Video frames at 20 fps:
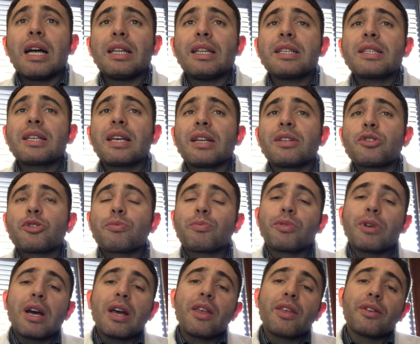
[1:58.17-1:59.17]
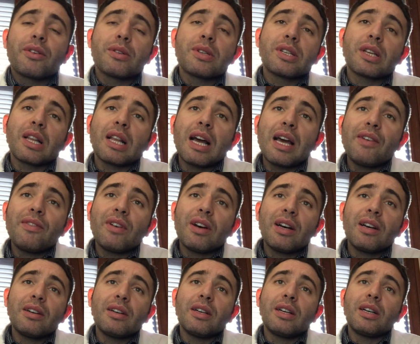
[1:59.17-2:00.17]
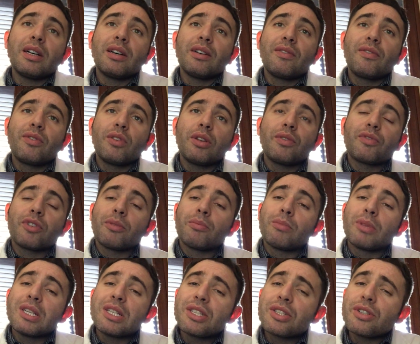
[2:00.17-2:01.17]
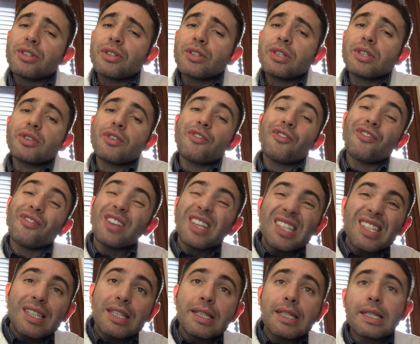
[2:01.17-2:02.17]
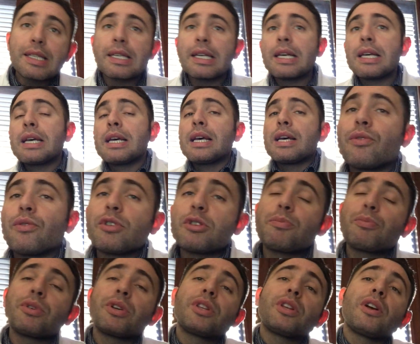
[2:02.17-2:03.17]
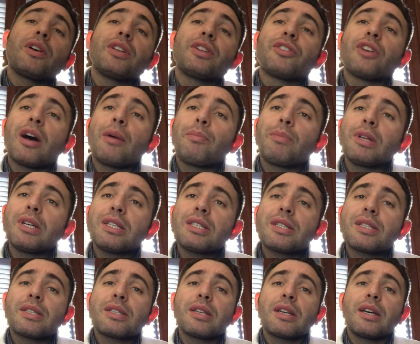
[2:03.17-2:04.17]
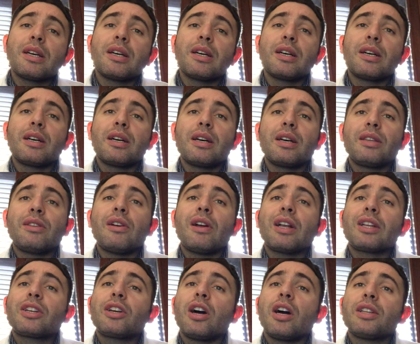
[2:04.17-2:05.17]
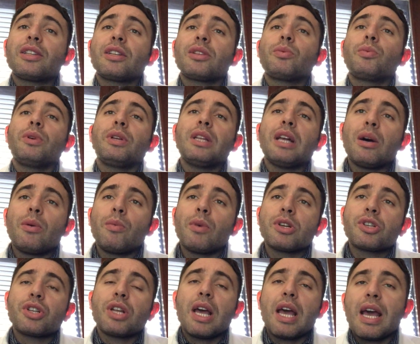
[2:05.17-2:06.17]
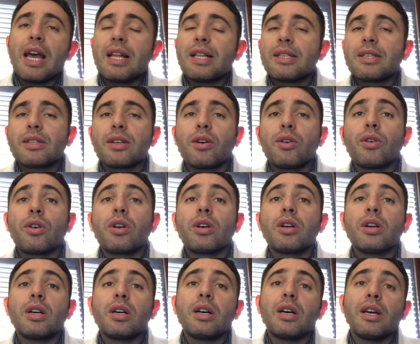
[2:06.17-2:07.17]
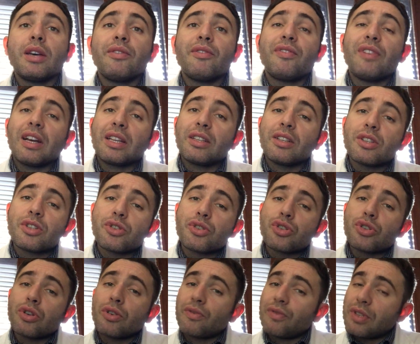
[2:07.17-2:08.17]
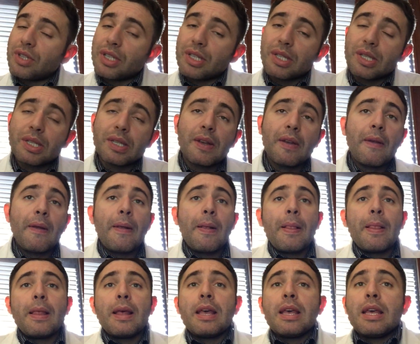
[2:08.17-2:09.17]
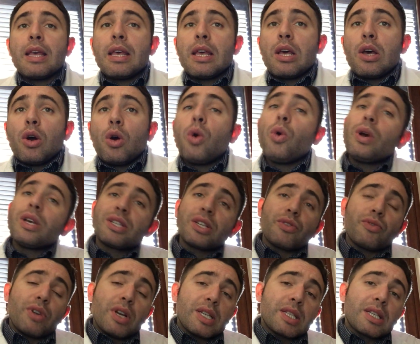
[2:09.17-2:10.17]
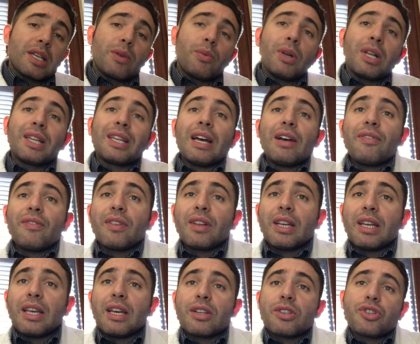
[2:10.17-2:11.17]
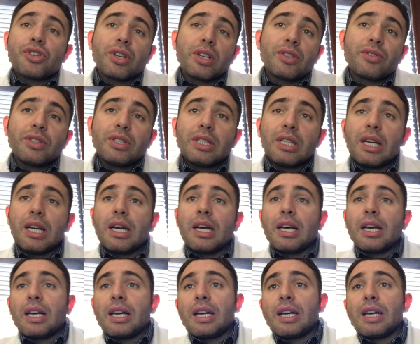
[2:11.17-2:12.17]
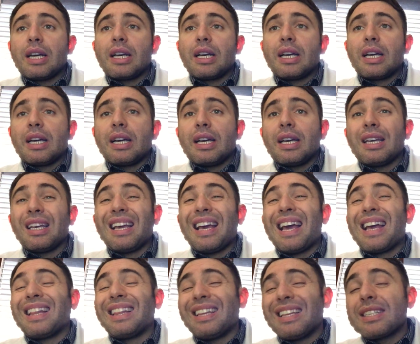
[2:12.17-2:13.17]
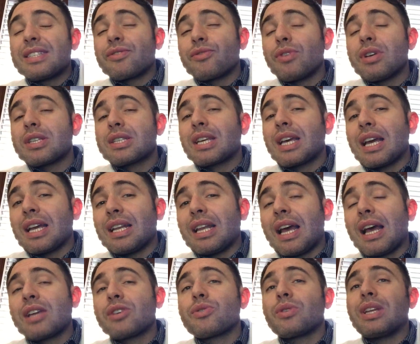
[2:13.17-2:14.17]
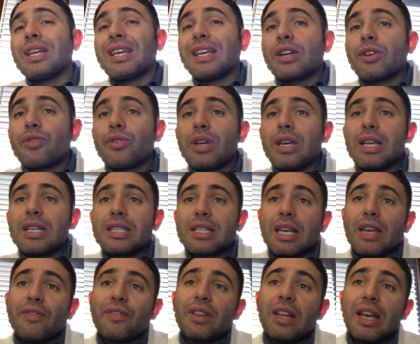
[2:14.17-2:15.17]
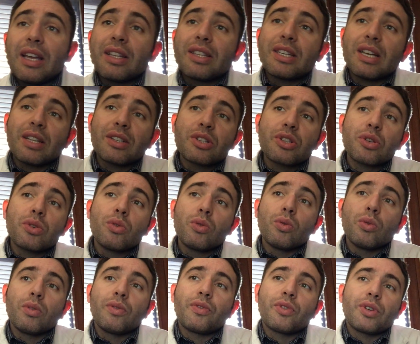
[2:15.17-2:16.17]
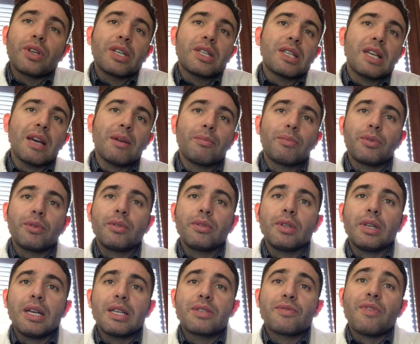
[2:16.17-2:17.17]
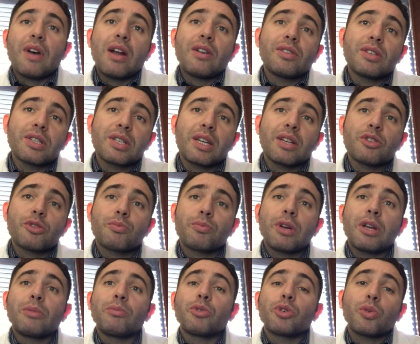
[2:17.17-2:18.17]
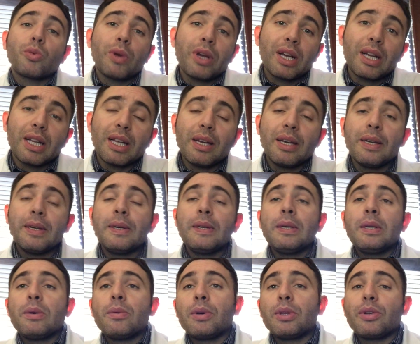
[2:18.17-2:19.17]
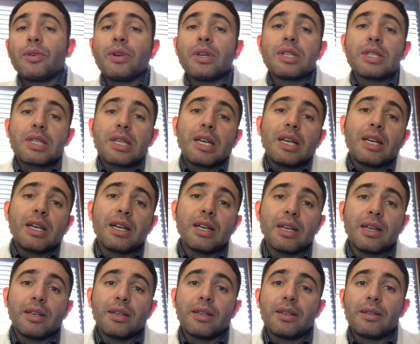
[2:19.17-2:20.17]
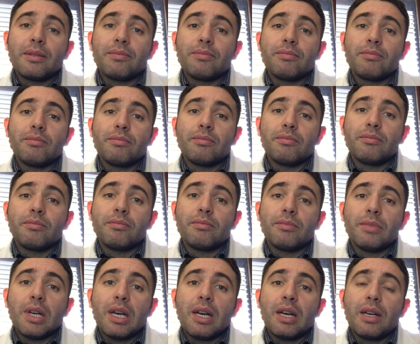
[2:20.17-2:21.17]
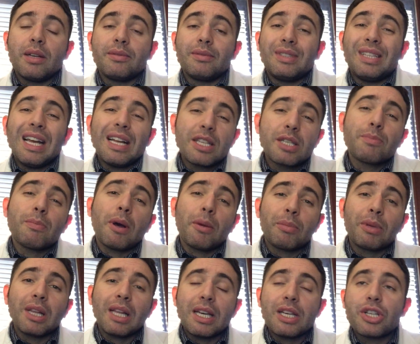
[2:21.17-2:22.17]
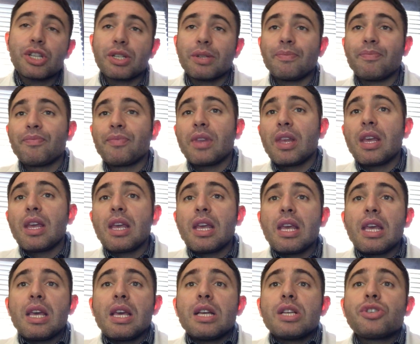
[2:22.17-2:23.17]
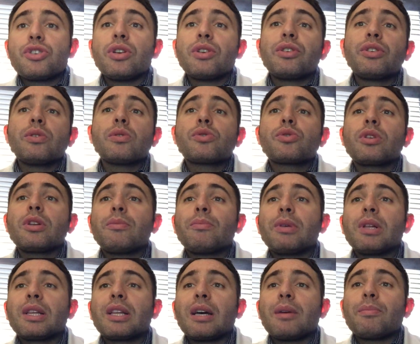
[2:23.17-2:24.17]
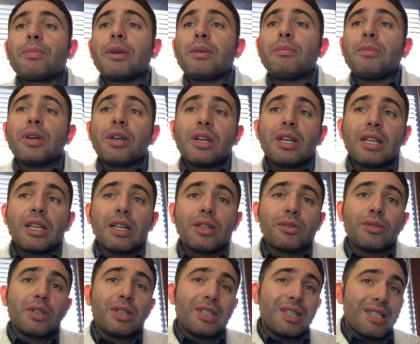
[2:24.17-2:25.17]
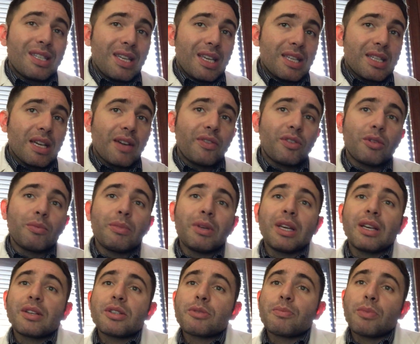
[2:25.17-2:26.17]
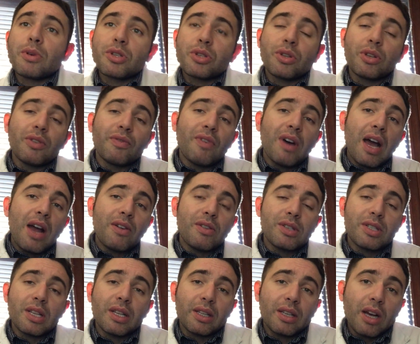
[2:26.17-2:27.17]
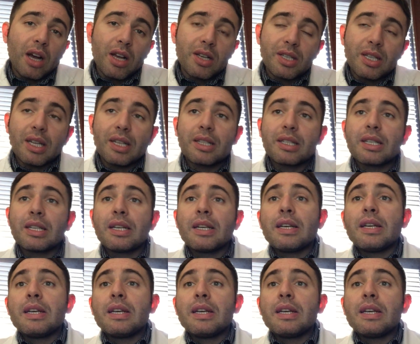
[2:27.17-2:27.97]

This can spread through saliva, fluid from blisters, feces, respiratory droplets, direct contact with unwashed hands or infected surfaces. Who is at risk? Well, definitely young children, and this risk can actually increase if they attend school, for example, as viruses can spread more quickly when there is a dense population. Children usually build up immunity to the disease after being exposed to the virus that caused it.